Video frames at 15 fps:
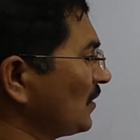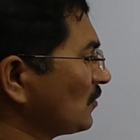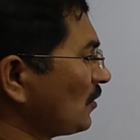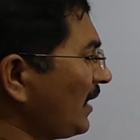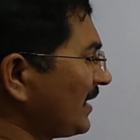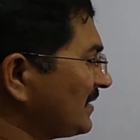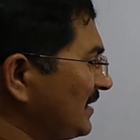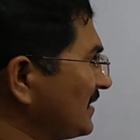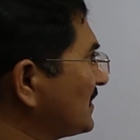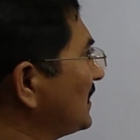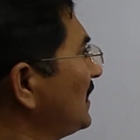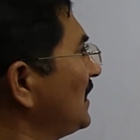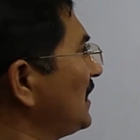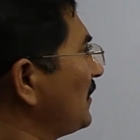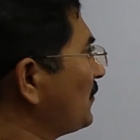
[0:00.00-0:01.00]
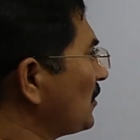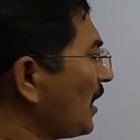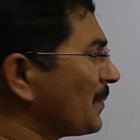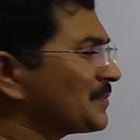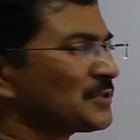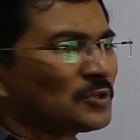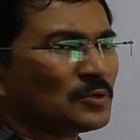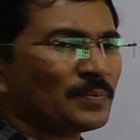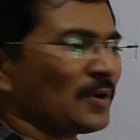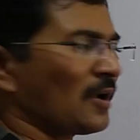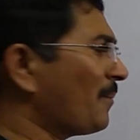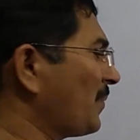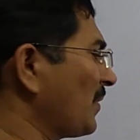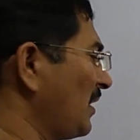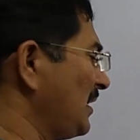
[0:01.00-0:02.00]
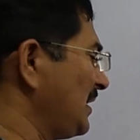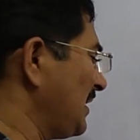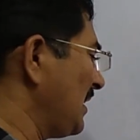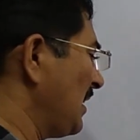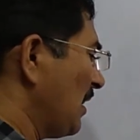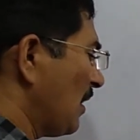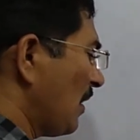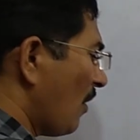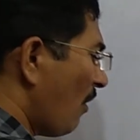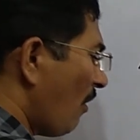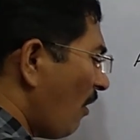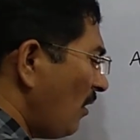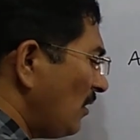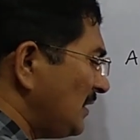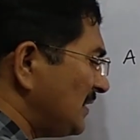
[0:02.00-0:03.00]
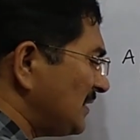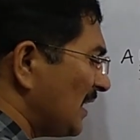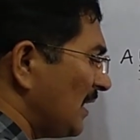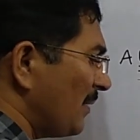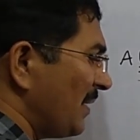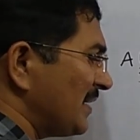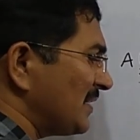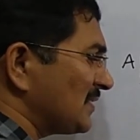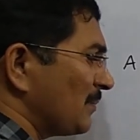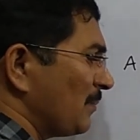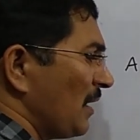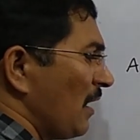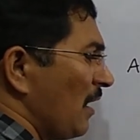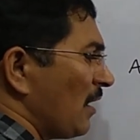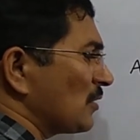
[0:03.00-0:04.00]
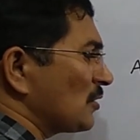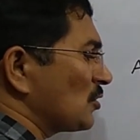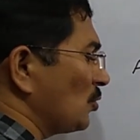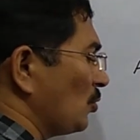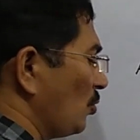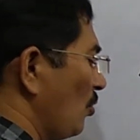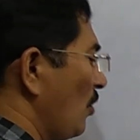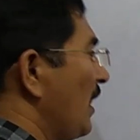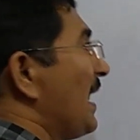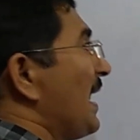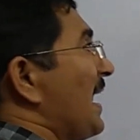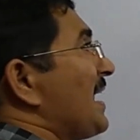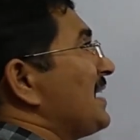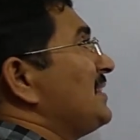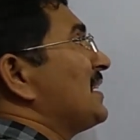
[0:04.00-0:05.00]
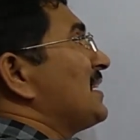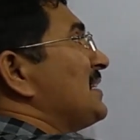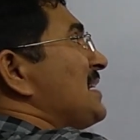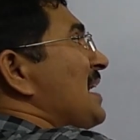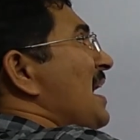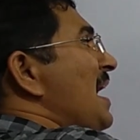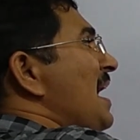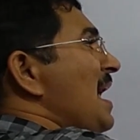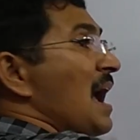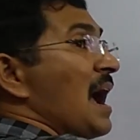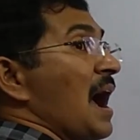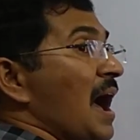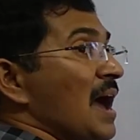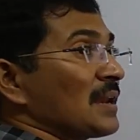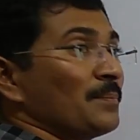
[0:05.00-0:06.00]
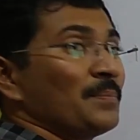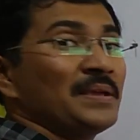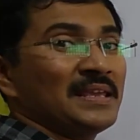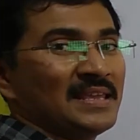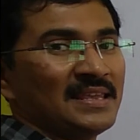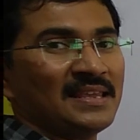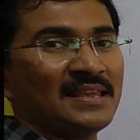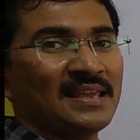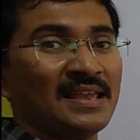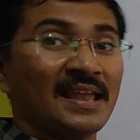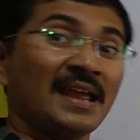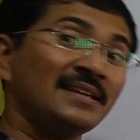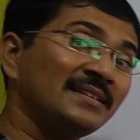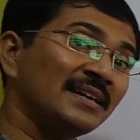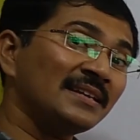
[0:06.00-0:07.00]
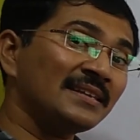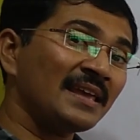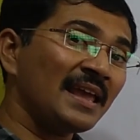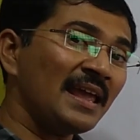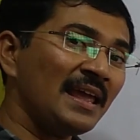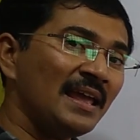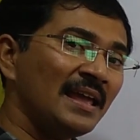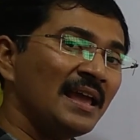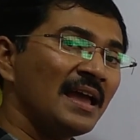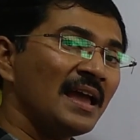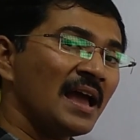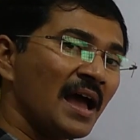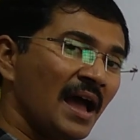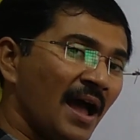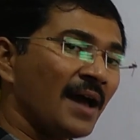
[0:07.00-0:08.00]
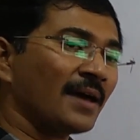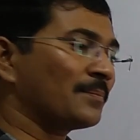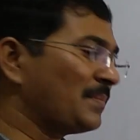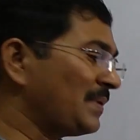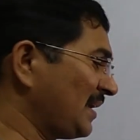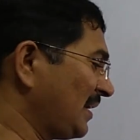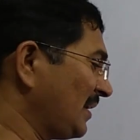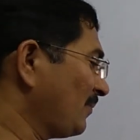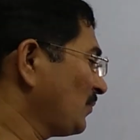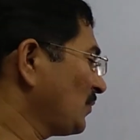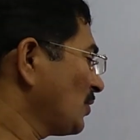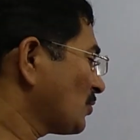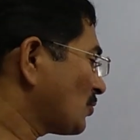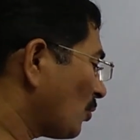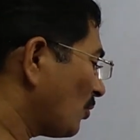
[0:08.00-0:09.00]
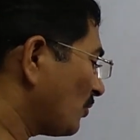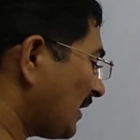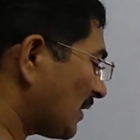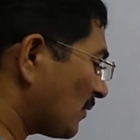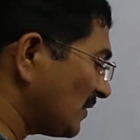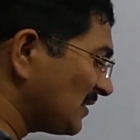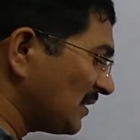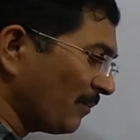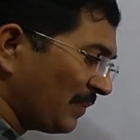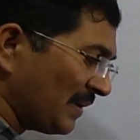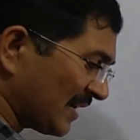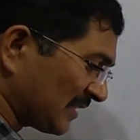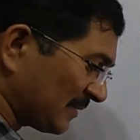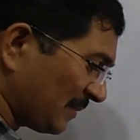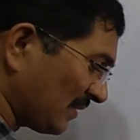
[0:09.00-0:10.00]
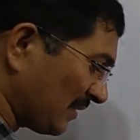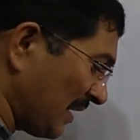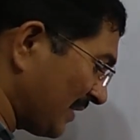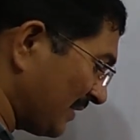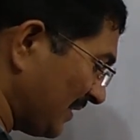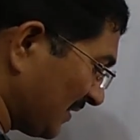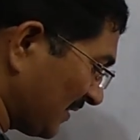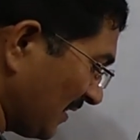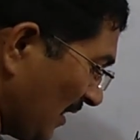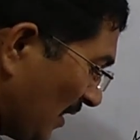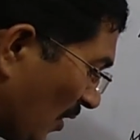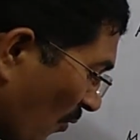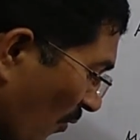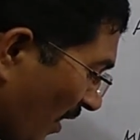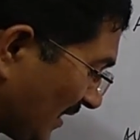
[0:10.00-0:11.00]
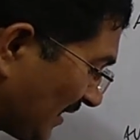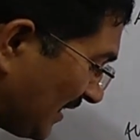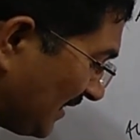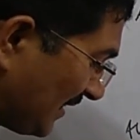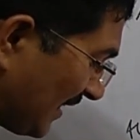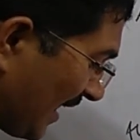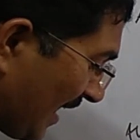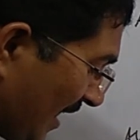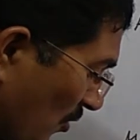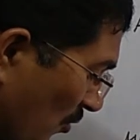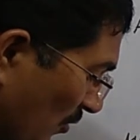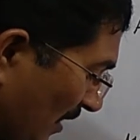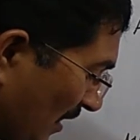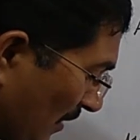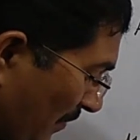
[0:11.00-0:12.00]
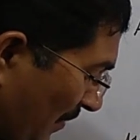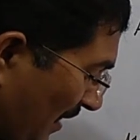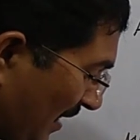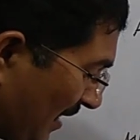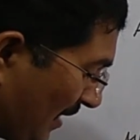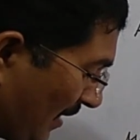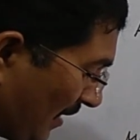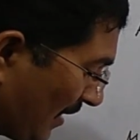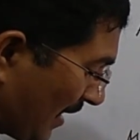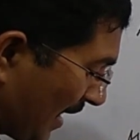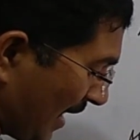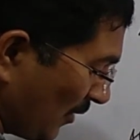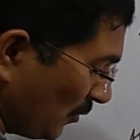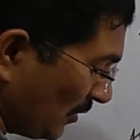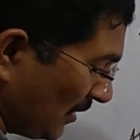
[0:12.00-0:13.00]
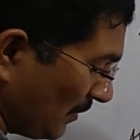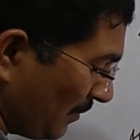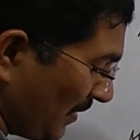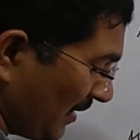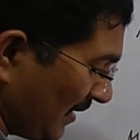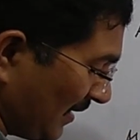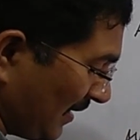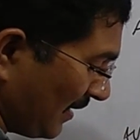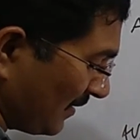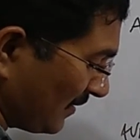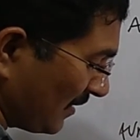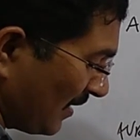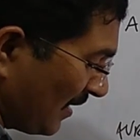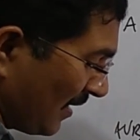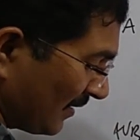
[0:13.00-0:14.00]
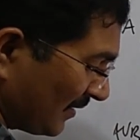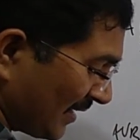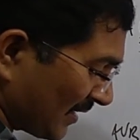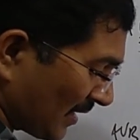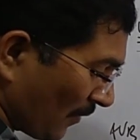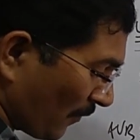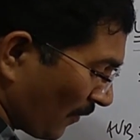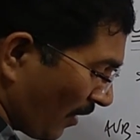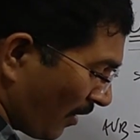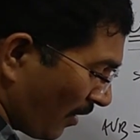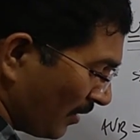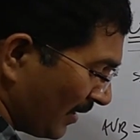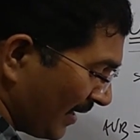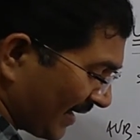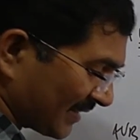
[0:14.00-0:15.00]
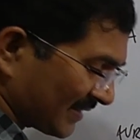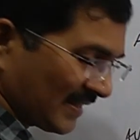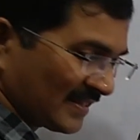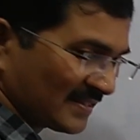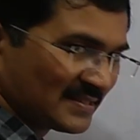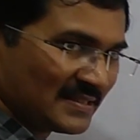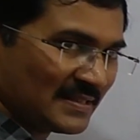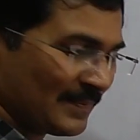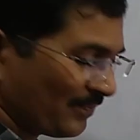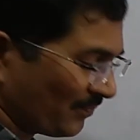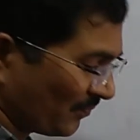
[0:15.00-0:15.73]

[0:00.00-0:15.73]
So like this, if you observe properly, all these elements belong to either A or B. Either A or B. So that we simply express like this. What is A union B? A union B is set of all x's